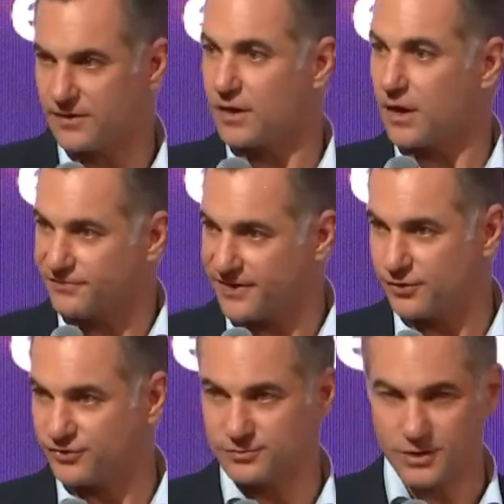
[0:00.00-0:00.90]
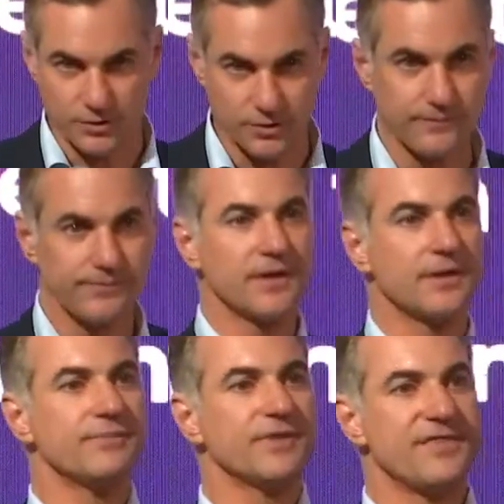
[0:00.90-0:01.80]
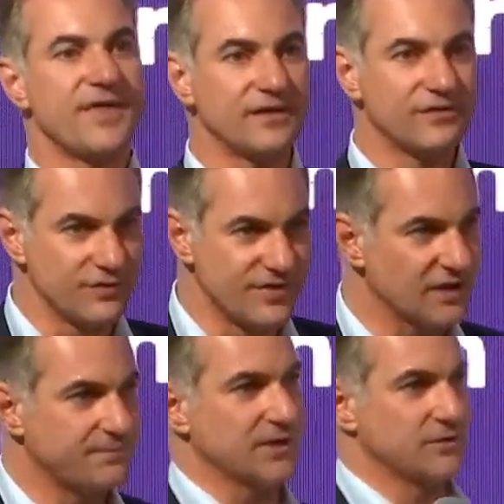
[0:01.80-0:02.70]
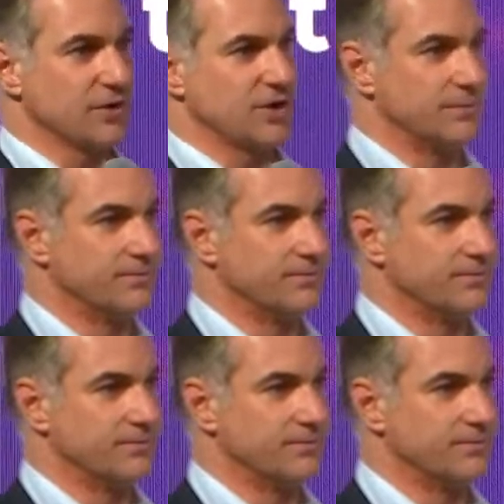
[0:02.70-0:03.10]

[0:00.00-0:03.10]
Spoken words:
of Hello Tomorrow. Thanks to that partnership,